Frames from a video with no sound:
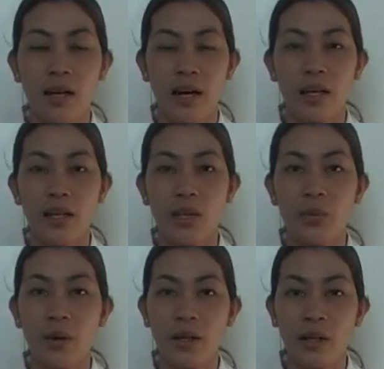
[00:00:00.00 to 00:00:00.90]
I
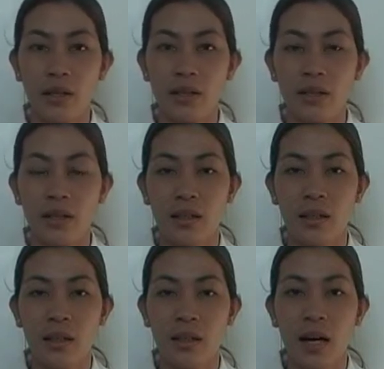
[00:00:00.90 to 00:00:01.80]
graduated
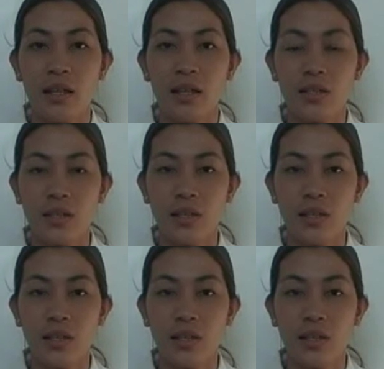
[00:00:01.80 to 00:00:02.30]
college